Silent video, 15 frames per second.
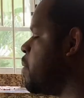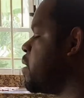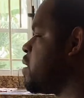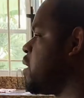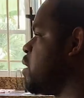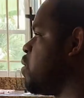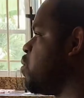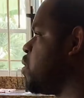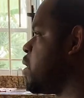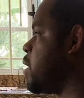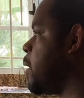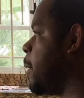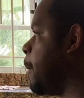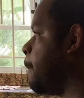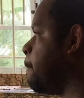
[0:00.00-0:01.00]
in St.
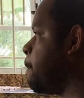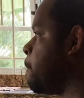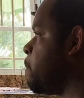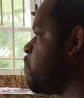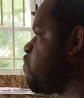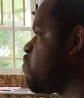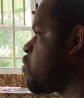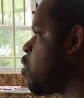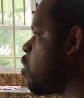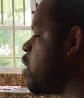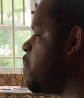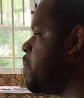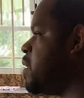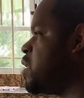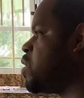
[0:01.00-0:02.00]
Lucia. All the
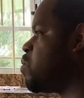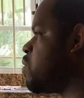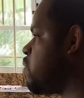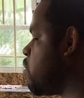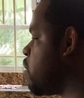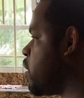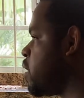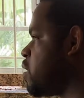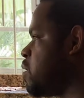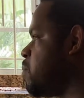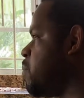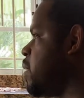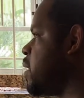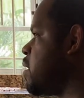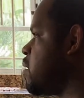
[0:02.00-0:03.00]
pieces were falling into
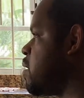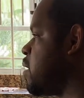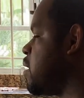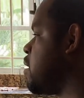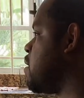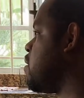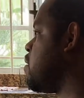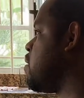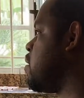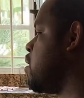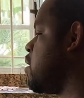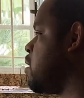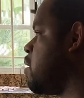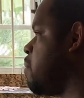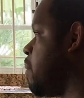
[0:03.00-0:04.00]
place, and
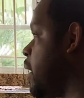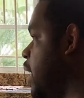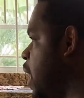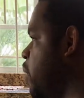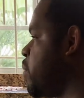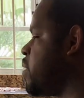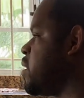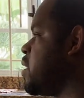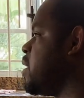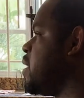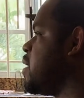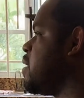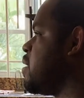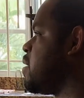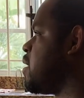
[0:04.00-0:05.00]
my dad was still there
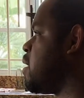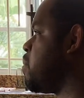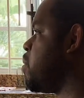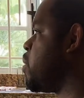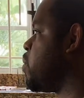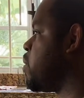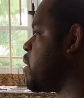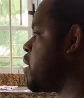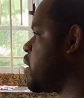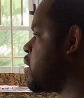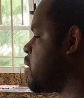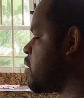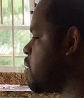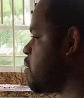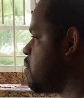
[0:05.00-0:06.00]
to celebrate with
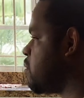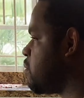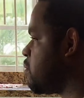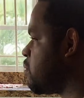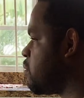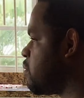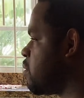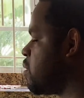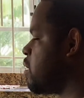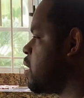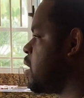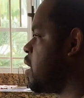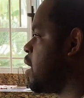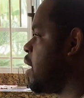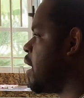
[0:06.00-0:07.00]
us, and
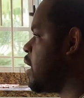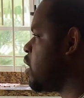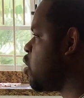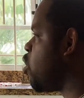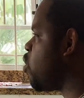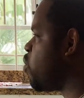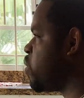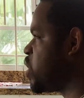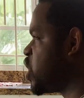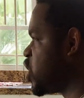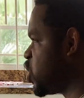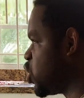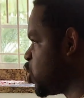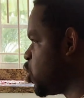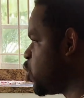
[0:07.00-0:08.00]
God was
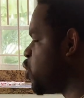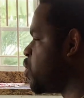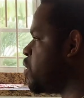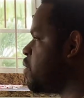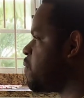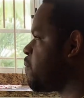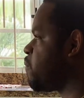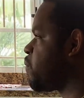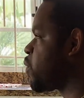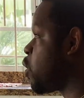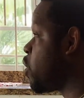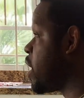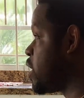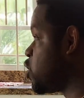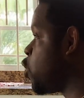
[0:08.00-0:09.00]
just good. God
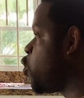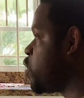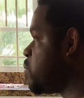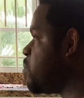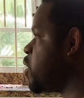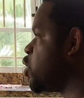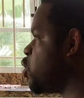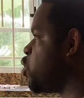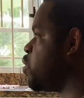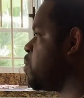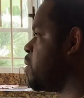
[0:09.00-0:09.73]
has always been good,